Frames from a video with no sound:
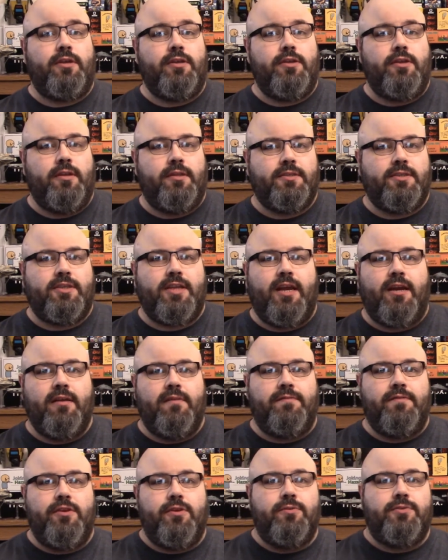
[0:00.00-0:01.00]
Instead
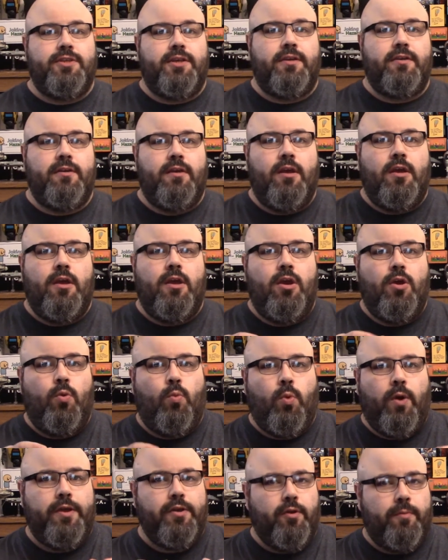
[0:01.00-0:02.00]
of using
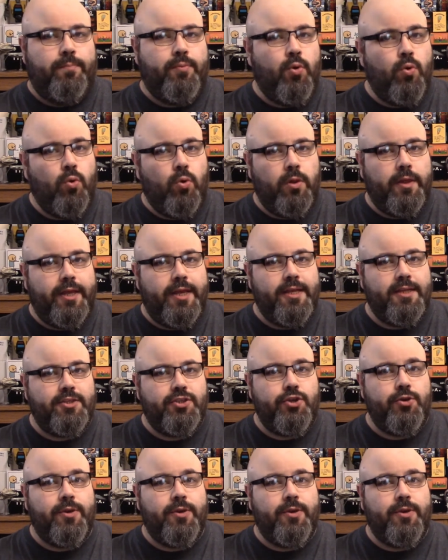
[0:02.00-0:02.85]
what your pool is,